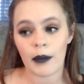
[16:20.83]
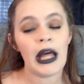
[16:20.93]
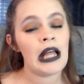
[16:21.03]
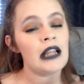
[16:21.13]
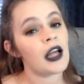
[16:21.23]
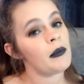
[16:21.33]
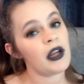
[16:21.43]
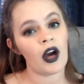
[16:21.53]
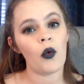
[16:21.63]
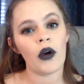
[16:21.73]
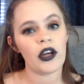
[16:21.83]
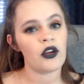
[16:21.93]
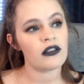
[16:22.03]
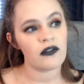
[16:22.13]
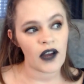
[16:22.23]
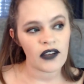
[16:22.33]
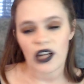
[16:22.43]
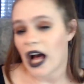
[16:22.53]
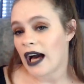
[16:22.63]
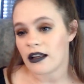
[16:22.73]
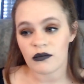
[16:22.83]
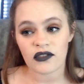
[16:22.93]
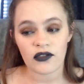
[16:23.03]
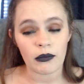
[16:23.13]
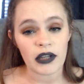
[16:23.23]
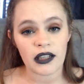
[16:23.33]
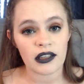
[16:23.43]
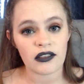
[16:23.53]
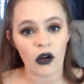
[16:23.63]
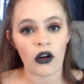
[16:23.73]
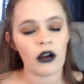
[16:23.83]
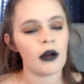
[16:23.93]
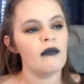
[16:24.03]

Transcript: Let me know what your favorite items from his are.